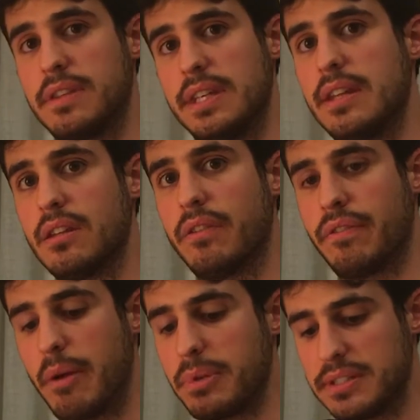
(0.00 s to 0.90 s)
at the end
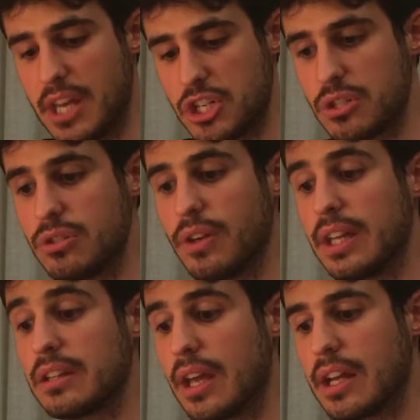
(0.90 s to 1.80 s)
of every session, you
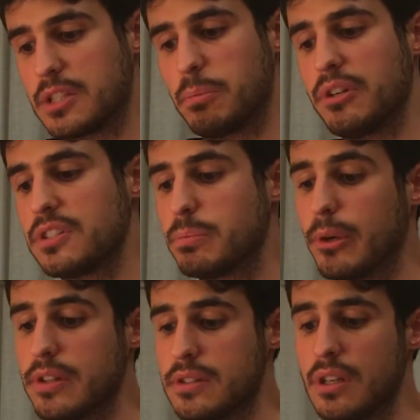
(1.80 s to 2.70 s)
gain 10 experience
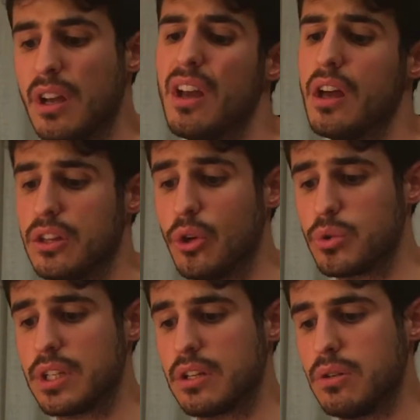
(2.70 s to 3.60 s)
points.
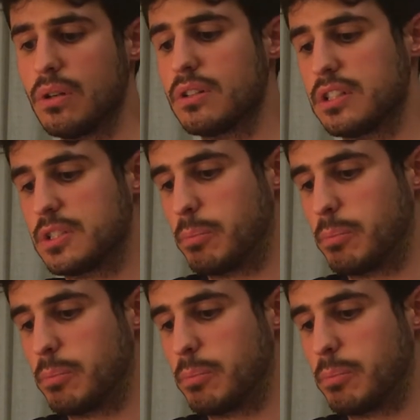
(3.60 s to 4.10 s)
Those that you don't